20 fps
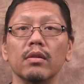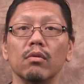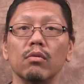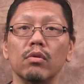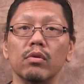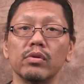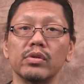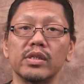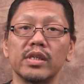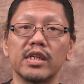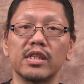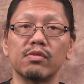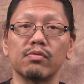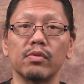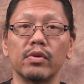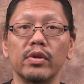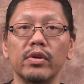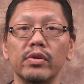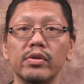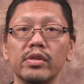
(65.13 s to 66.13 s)
The rule sets
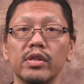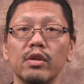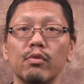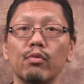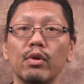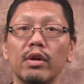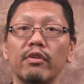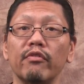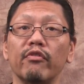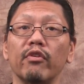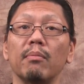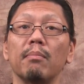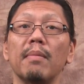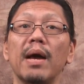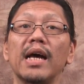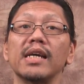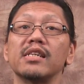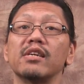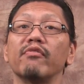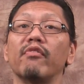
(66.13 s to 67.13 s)
were usually written for
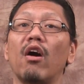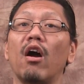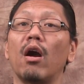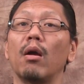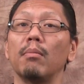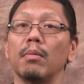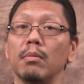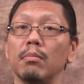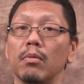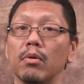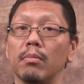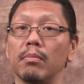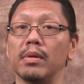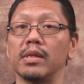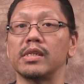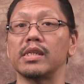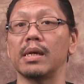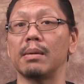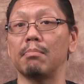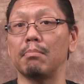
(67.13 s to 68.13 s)
massive army
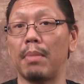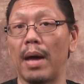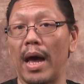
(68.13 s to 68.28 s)
movements and